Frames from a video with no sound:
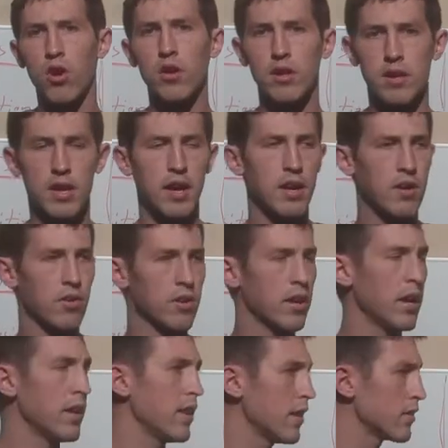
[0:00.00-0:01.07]
target line.
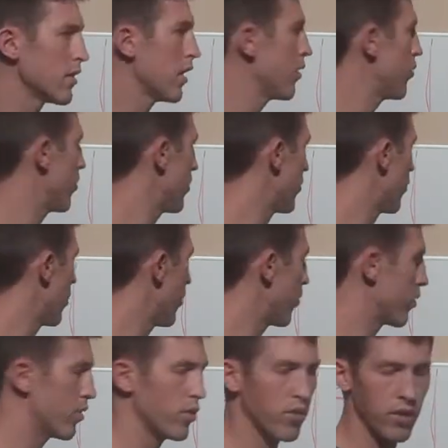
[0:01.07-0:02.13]
Okay, that's kind of what
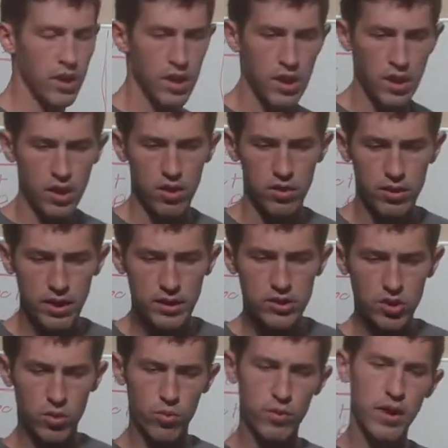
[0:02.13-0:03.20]
we're doing. Okay,
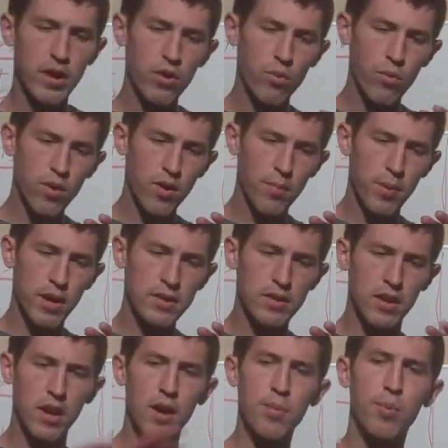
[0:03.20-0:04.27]
so we're not going to worry about
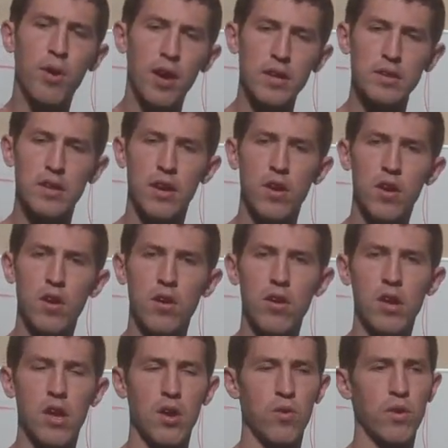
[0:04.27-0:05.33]
the uprights at
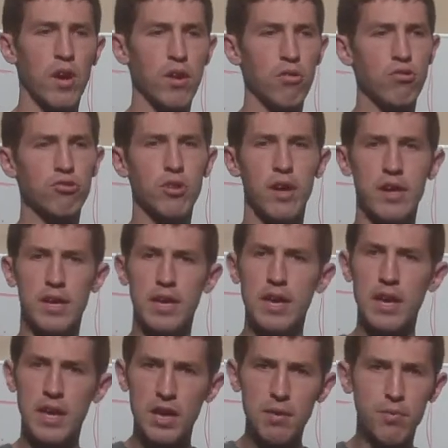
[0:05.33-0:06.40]
all. We're not going to try to
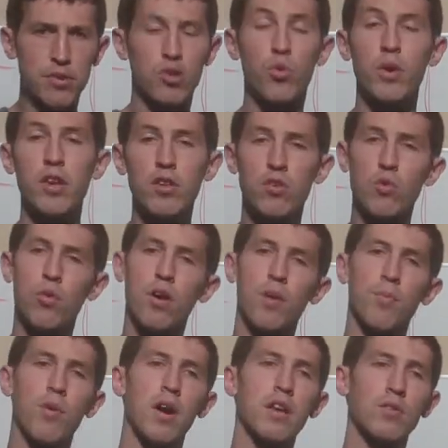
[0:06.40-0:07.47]
kick in between 2
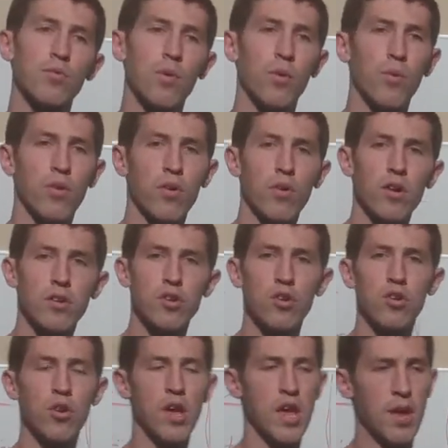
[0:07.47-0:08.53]
uprights. What we're going to
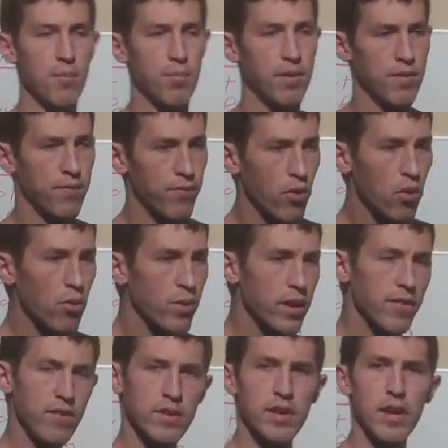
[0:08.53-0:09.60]
do before we
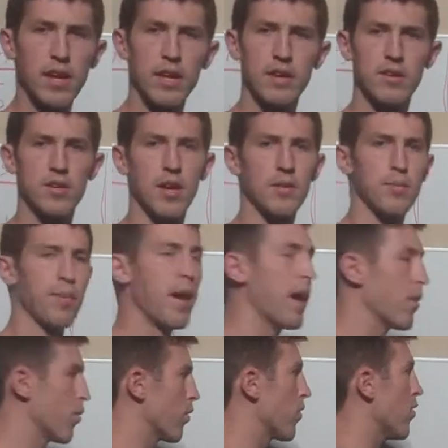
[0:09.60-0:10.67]
even take any steps back, we're